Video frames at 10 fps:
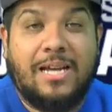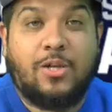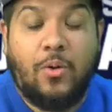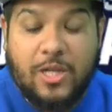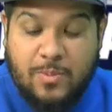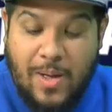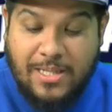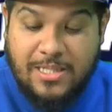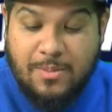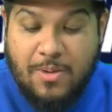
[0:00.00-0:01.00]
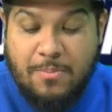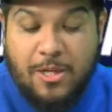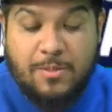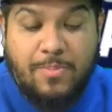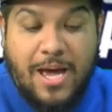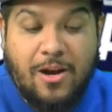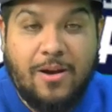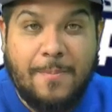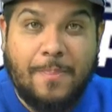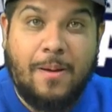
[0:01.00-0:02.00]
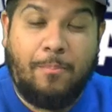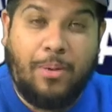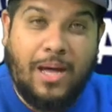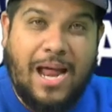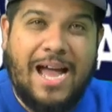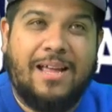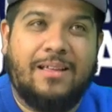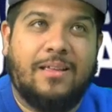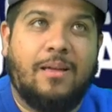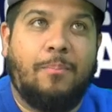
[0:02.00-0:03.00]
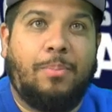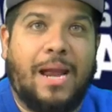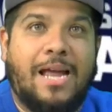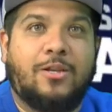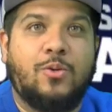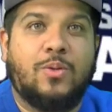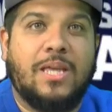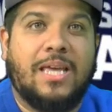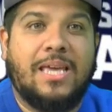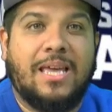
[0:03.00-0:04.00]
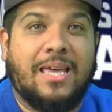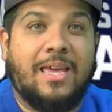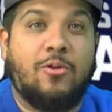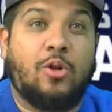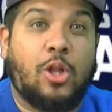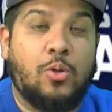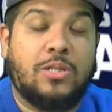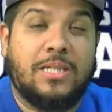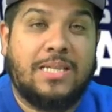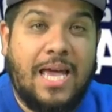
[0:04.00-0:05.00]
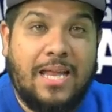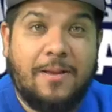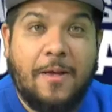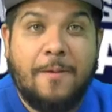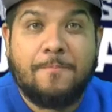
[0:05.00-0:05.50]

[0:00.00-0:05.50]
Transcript: I don't expect it to be much better, but I do think he can get you close to 10.